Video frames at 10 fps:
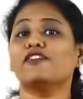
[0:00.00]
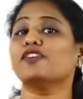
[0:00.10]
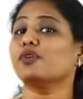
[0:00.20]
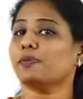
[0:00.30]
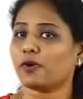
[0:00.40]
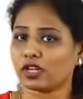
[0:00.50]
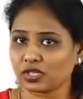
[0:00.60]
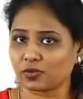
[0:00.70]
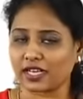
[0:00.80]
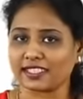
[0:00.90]
A few
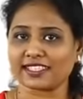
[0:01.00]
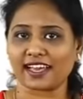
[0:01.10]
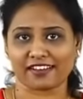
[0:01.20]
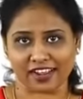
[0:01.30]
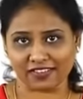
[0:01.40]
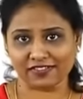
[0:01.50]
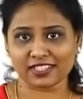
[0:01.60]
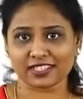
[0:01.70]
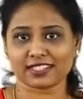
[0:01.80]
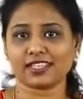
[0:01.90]
important ones are
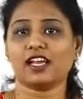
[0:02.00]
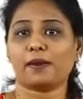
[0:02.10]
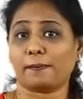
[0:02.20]
relevance,